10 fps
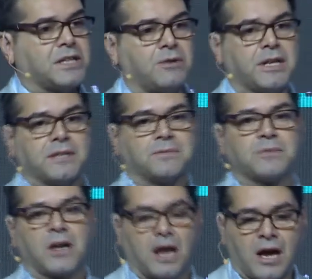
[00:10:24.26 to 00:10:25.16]
they're in.
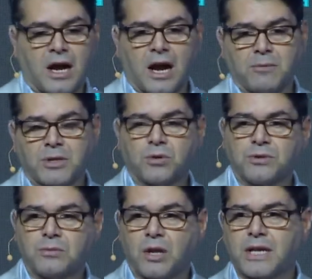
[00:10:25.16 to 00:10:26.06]
And we call
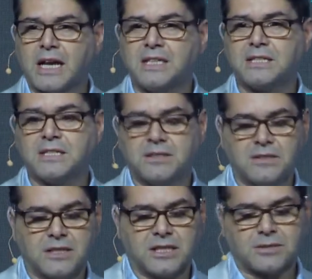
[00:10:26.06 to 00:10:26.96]
them locating,
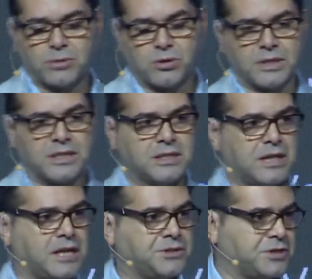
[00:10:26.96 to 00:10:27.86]
exploring,
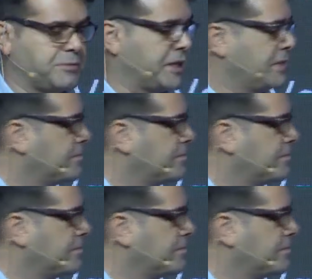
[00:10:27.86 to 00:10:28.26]
and dreaming.